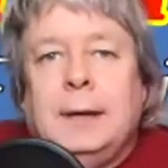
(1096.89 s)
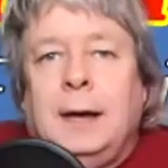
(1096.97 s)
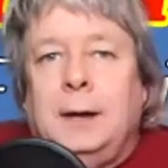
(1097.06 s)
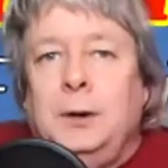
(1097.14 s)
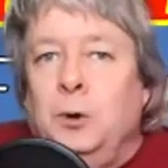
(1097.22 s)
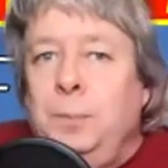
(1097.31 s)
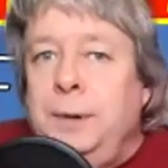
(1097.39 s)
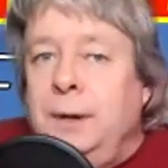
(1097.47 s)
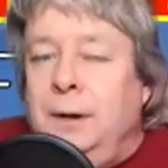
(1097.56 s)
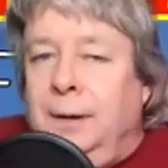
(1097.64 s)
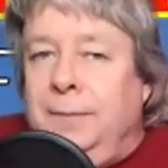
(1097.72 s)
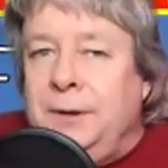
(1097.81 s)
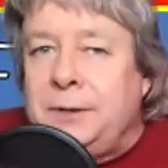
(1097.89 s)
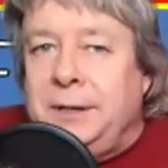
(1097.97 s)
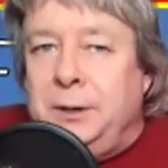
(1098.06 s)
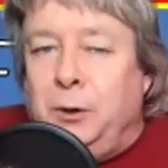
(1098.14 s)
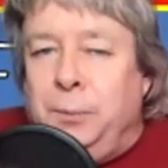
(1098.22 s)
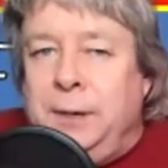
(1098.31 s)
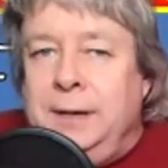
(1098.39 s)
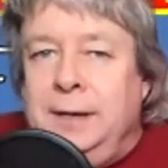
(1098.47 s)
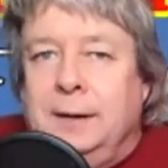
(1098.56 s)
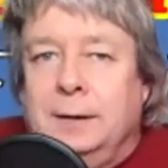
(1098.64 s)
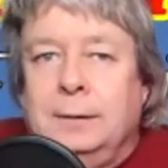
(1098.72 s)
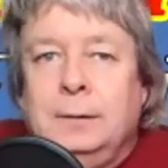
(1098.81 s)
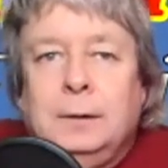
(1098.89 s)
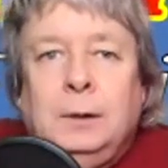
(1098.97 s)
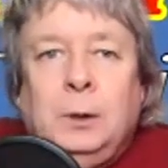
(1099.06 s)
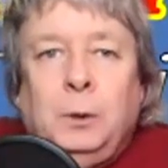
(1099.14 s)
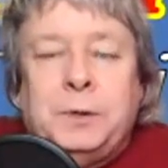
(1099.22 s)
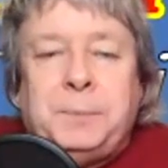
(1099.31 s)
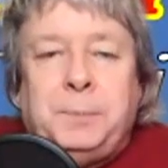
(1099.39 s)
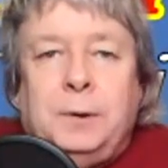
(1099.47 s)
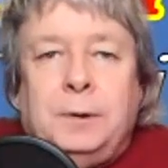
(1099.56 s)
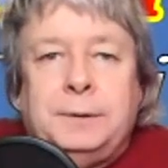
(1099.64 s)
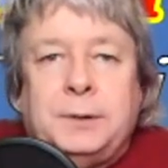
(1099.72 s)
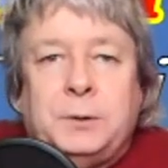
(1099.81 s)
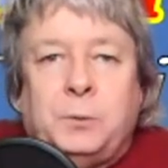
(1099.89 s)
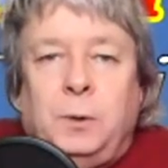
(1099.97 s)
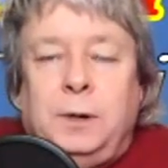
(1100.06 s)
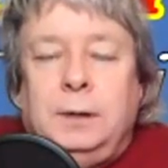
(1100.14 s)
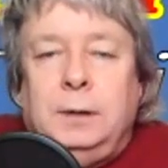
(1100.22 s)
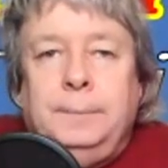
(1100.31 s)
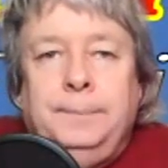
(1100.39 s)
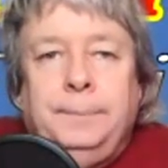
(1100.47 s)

And obviously no media response as well.